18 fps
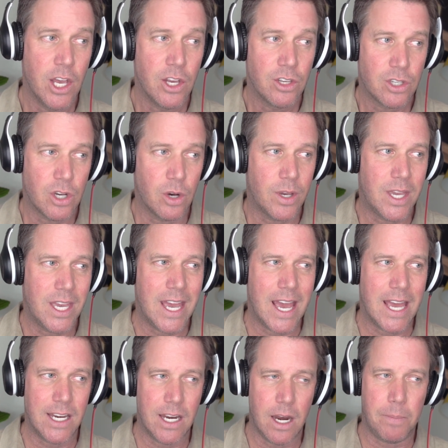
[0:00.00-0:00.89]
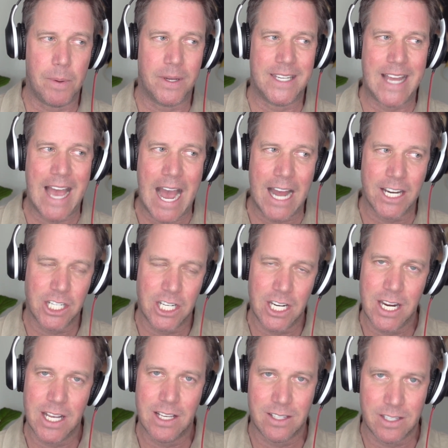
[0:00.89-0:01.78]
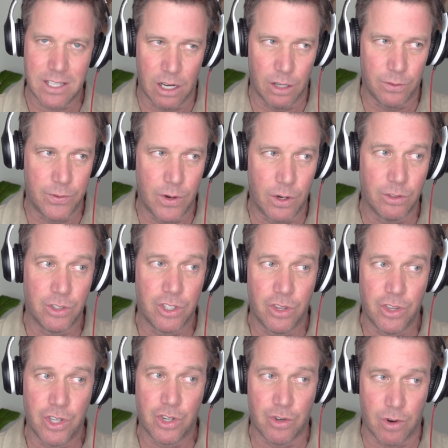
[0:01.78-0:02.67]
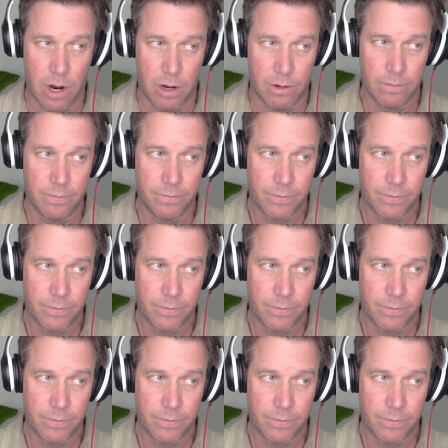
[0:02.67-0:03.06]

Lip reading: So he ended up attaching his cell phone to the drone.